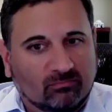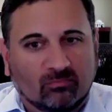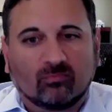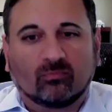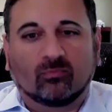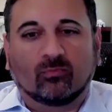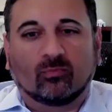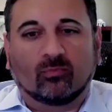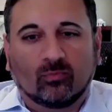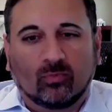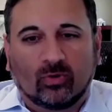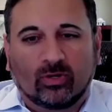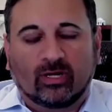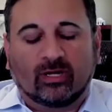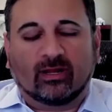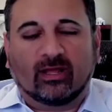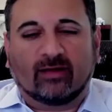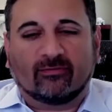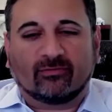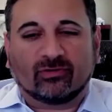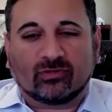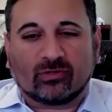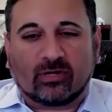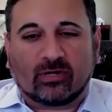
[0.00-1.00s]
we need to
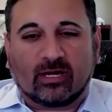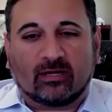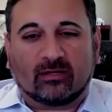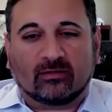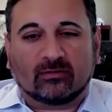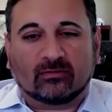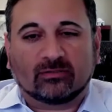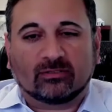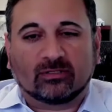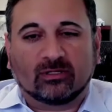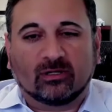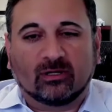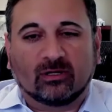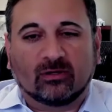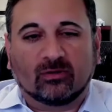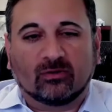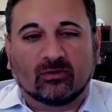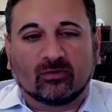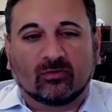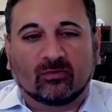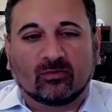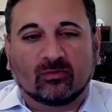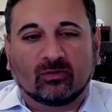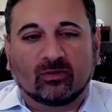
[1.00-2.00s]
have a trial.
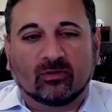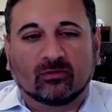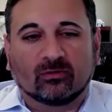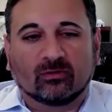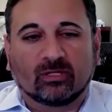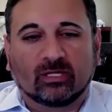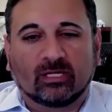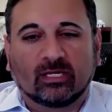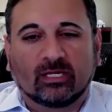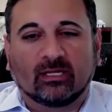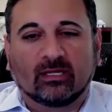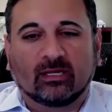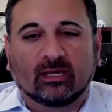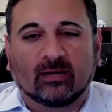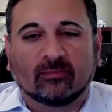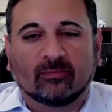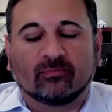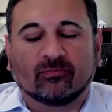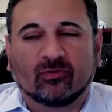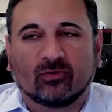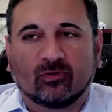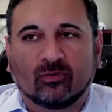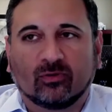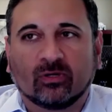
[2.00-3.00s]
So, leading
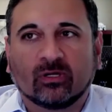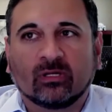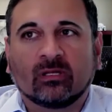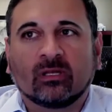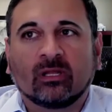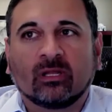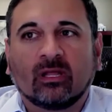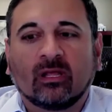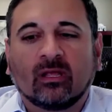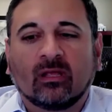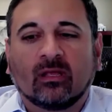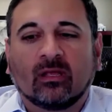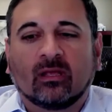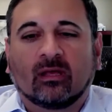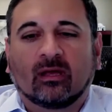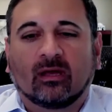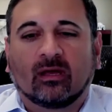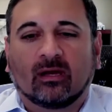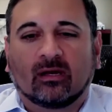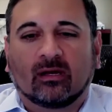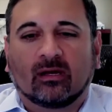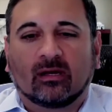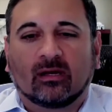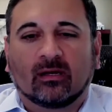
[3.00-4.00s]
up to it,
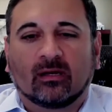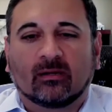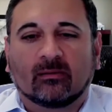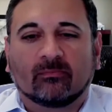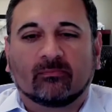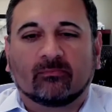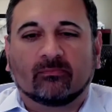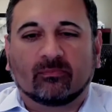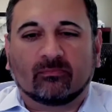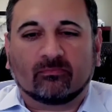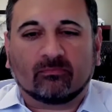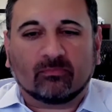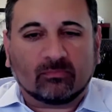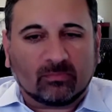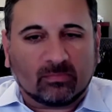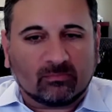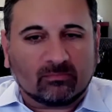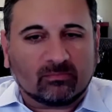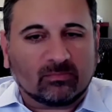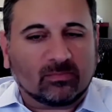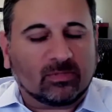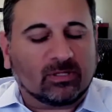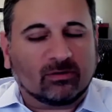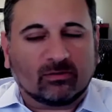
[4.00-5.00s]

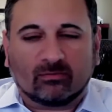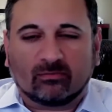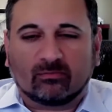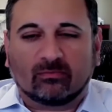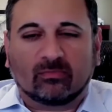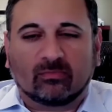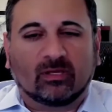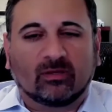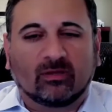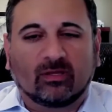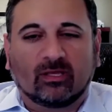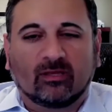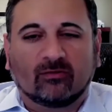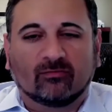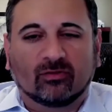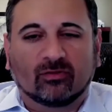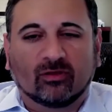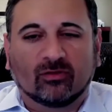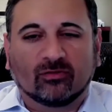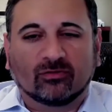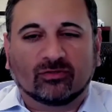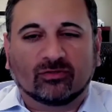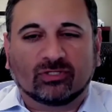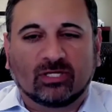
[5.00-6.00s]
even
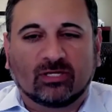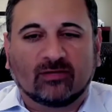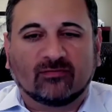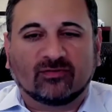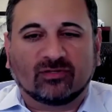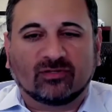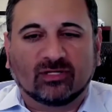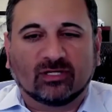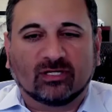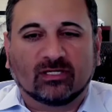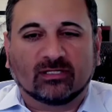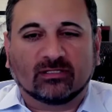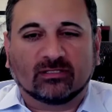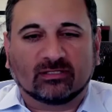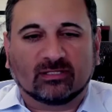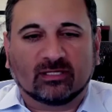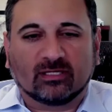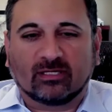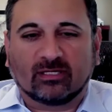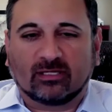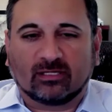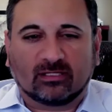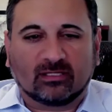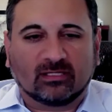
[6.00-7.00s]
though the chief judge
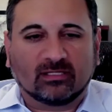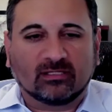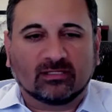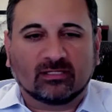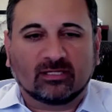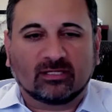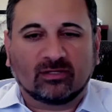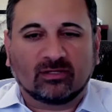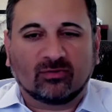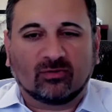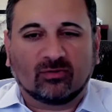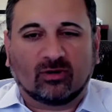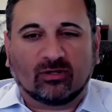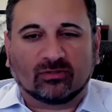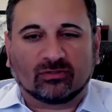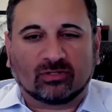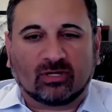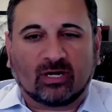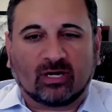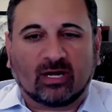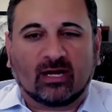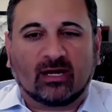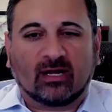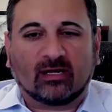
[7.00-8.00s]
said continue all
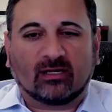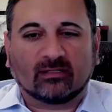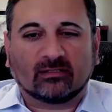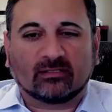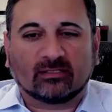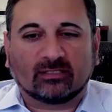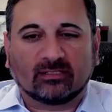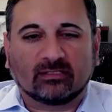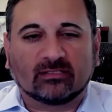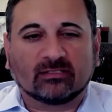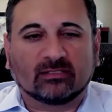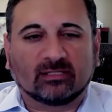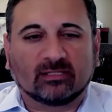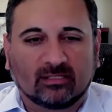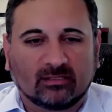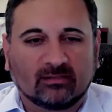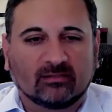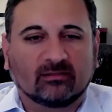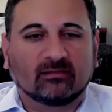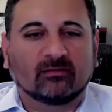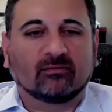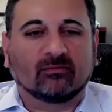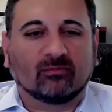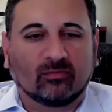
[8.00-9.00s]
trials, he
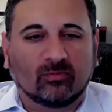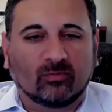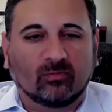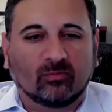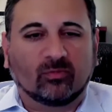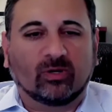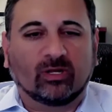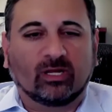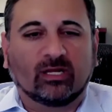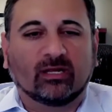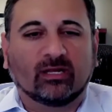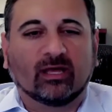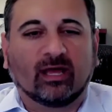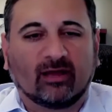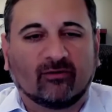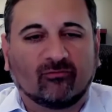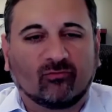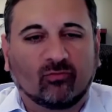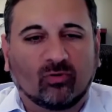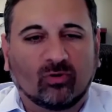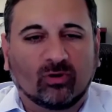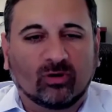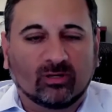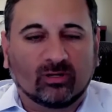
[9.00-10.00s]
said we need to have
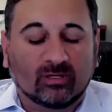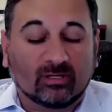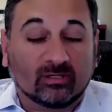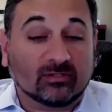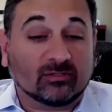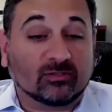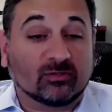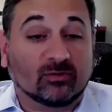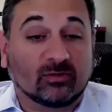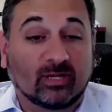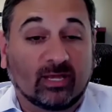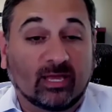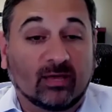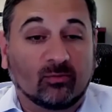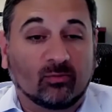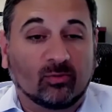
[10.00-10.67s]
one. And so he had